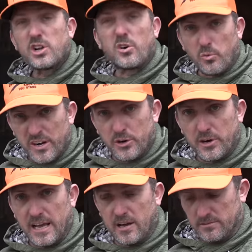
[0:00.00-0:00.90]
gonna render
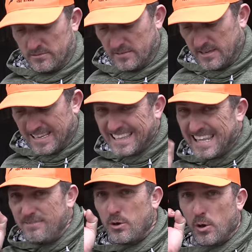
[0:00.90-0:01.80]
down,
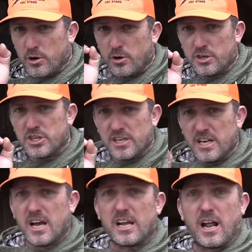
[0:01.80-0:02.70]
leave you a crunchy
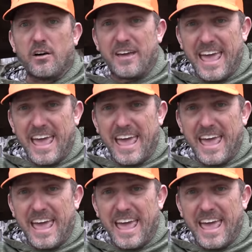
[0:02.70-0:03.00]
nugget of